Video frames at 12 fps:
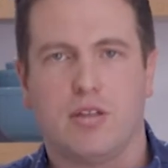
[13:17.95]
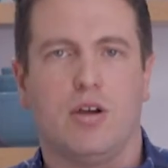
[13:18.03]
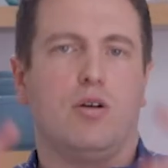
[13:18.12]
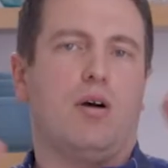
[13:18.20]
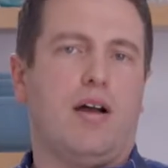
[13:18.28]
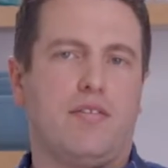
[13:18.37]

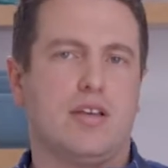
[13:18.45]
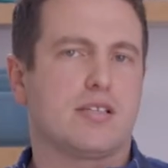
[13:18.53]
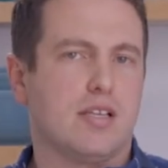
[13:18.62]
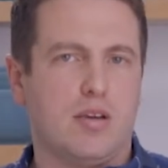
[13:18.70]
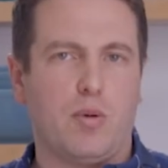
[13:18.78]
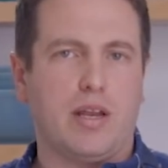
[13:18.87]
though
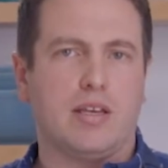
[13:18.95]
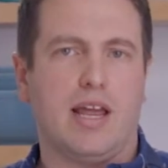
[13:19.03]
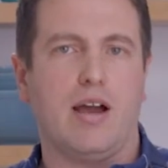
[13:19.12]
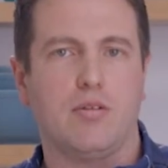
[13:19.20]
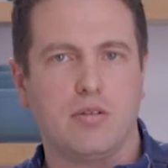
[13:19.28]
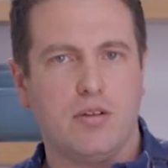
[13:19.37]
obviously when in
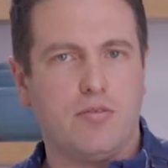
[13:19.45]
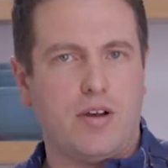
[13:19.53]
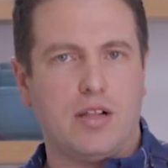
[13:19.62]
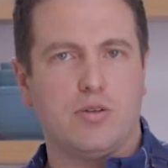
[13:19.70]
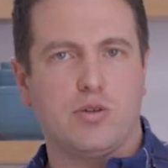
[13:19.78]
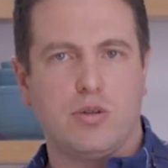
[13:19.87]
doubt, you
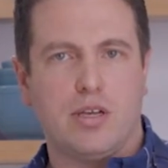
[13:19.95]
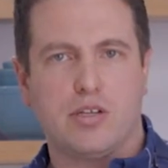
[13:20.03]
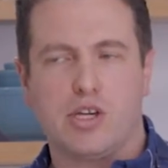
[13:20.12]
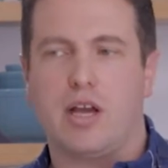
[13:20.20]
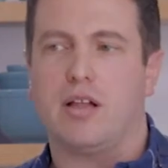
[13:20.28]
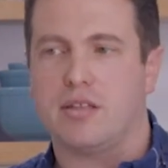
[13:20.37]
follow Julia
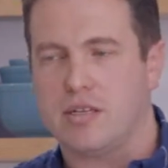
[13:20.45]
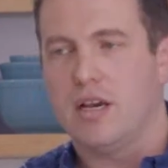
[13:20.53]
Child.